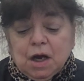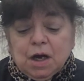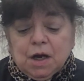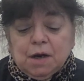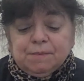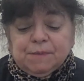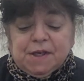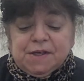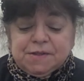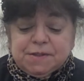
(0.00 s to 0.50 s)

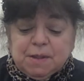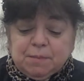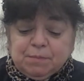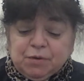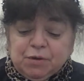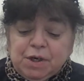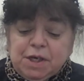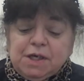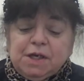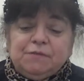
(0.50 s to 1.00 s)
They
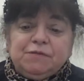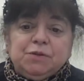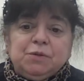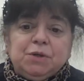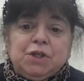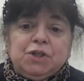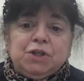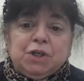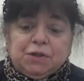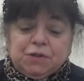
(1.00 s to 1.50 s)
separate after
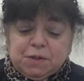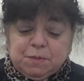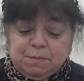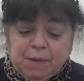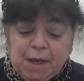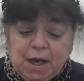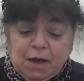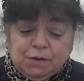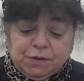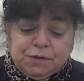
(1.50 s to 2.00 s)
a jealous
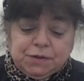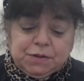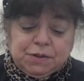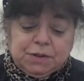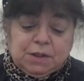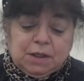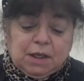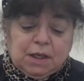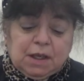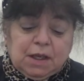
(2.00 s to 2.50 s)

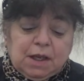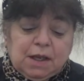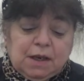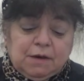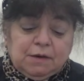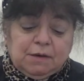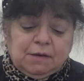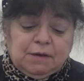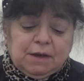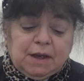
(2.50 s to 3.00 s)
bout,
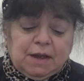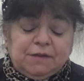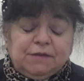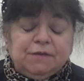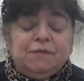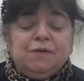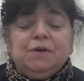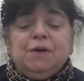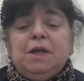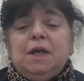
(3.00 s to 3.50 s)
and at
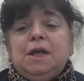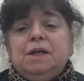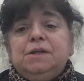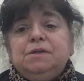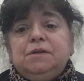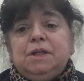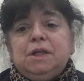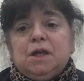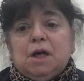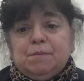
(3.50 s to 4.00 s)
the very end
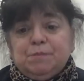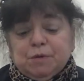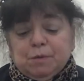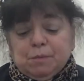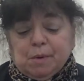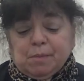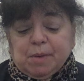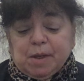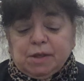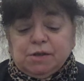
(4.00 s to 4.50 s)
of the opera,
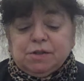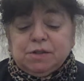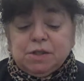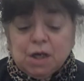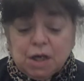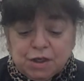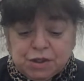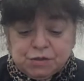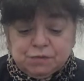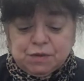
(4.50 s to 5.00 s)
Mimi
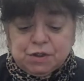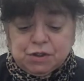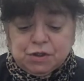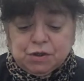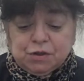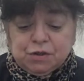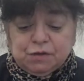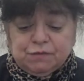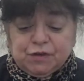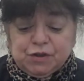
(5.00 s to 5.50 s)
does
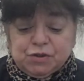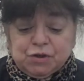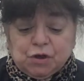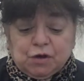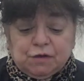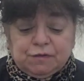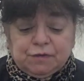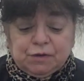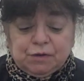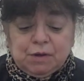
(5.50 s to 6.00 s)
return to
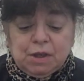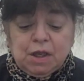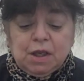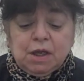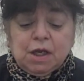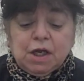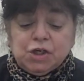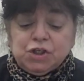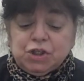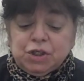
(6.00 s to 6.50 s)
Rodolfo
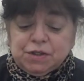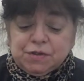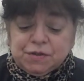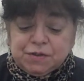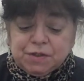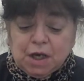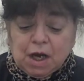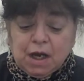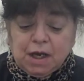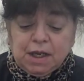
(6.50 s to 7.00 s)
as she is
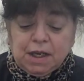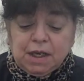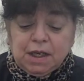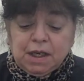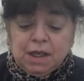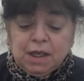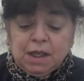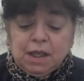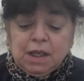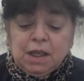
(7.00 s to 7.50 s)

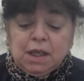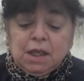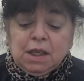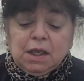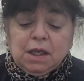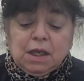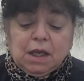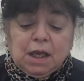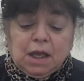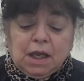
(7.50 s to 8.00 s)
dying,
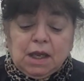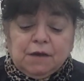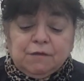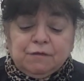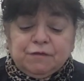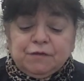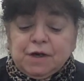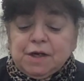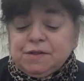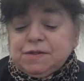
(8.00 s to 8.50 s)
and
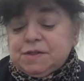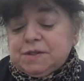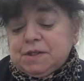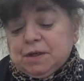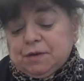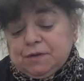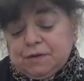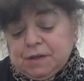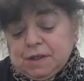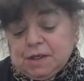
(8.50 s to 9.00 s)
friends
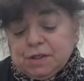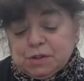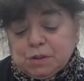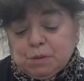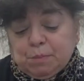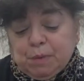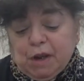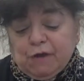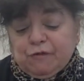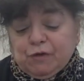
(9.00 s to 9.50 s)
sell things to
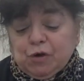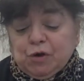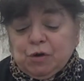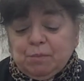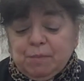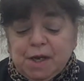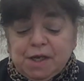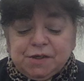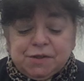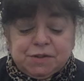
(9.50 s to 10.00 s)
pay for her
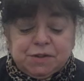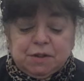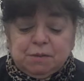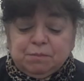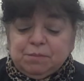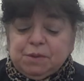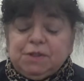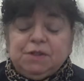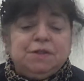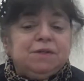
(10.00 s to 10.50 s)
medicine,
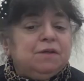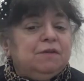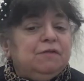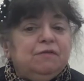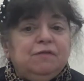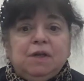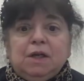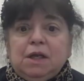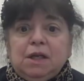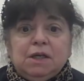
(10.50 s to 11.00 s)
but it's in
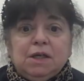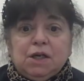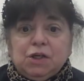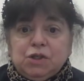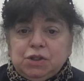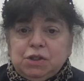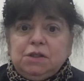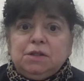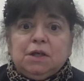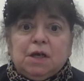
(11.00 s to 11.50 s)
vain as
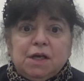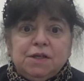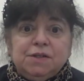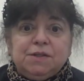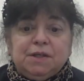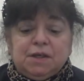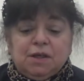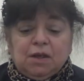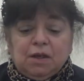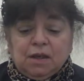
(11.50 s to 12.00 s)
she dies
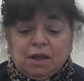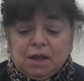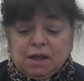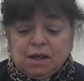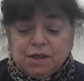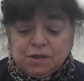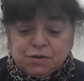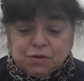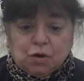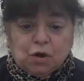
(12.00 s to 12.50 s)
in
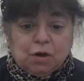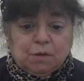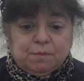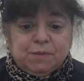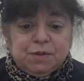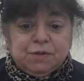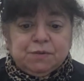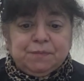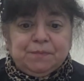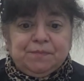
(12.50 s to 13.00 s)
his
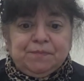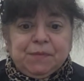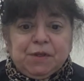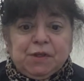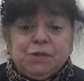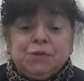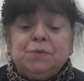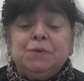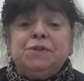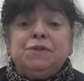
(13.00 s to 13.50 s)
arms.
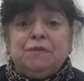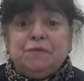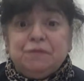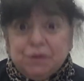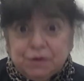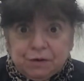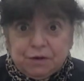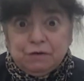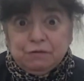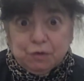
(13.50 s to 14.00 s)
So it's a
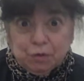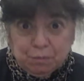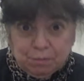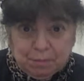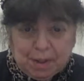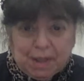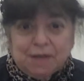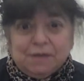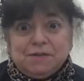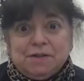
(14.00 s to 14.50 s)
very
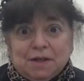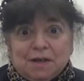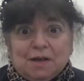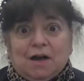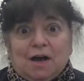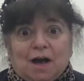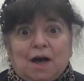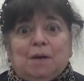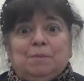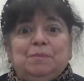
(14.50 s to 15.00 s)
romantic
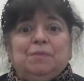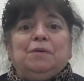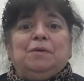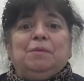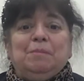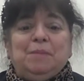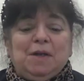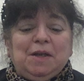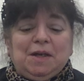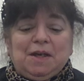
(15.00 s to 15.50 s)
opera,
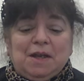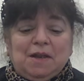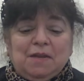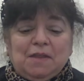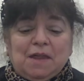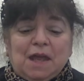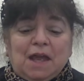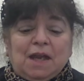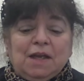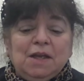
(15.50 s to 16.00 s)
meaning
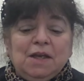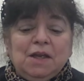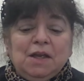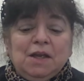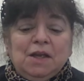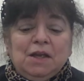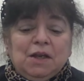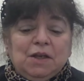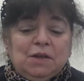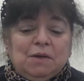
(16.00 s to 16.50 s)
that
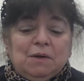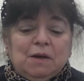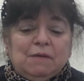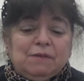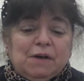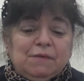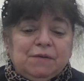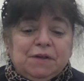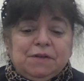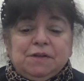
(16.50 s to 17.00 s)
You have
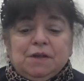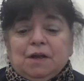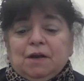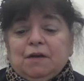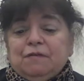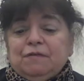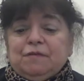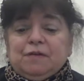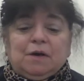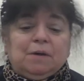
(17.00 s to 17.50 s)

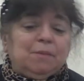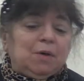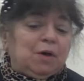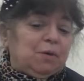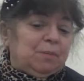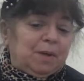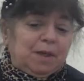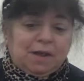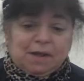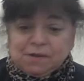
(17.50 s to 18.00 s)
everything from her
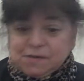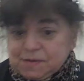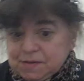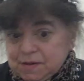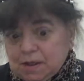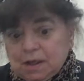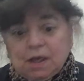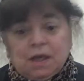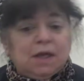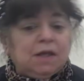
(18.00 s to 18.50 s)
being
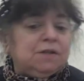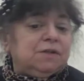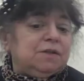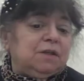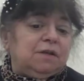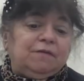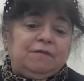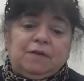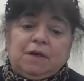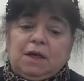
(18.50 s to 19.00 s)
sick to
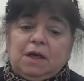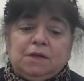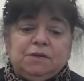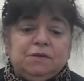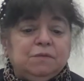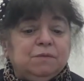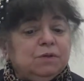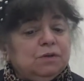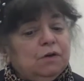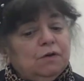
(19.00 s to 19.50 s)
the fact
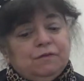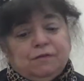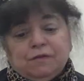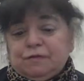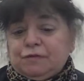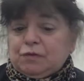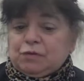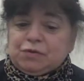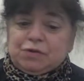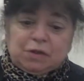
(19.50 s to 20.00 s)
that Rodolfo
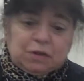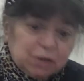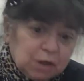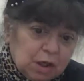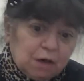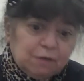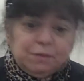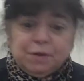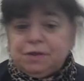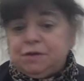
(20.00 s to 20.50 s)
falls in
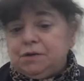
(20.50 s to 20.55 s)
love with